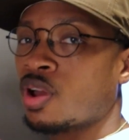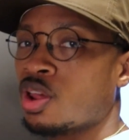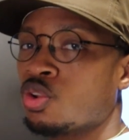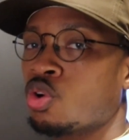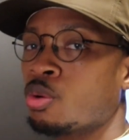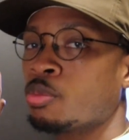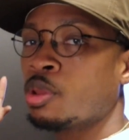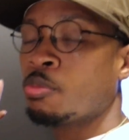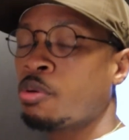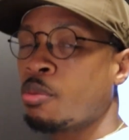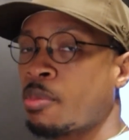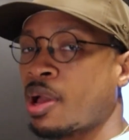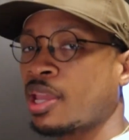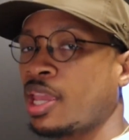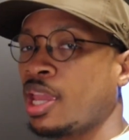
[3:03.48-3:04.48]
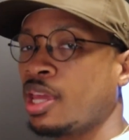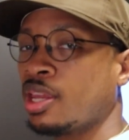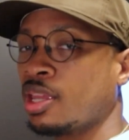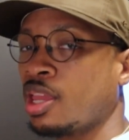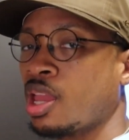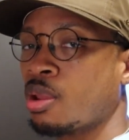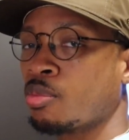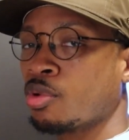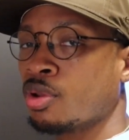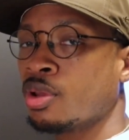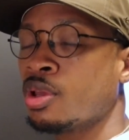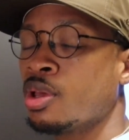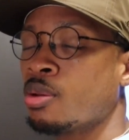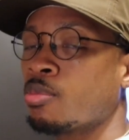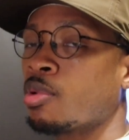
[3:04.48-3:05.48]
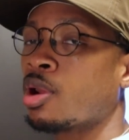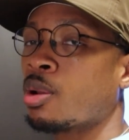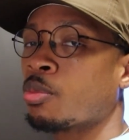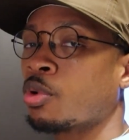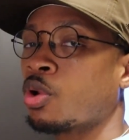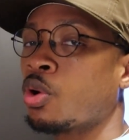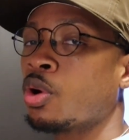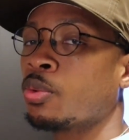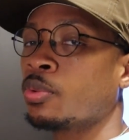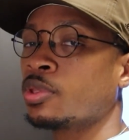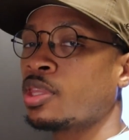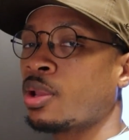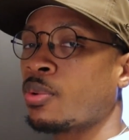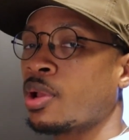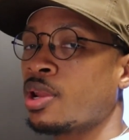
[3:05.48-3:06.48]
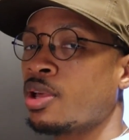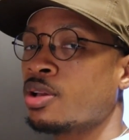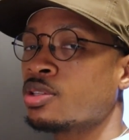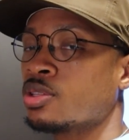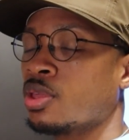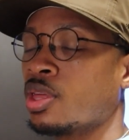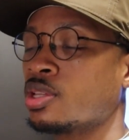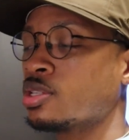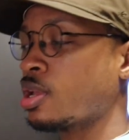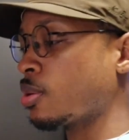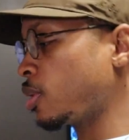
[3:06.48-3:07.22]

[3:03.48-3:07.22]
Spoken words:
I normally put my Canon camera, but I'm recording with that right now, so that's not